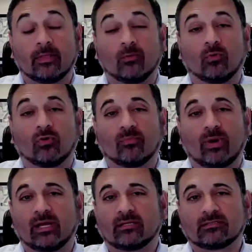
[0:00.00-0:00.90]
wore
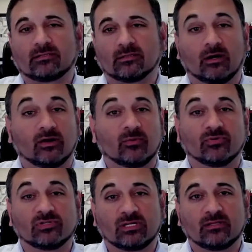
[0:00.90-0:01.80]
masks
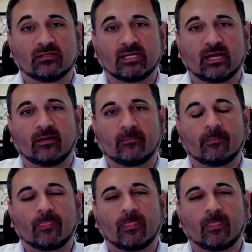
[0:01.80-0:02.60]
100% of the time.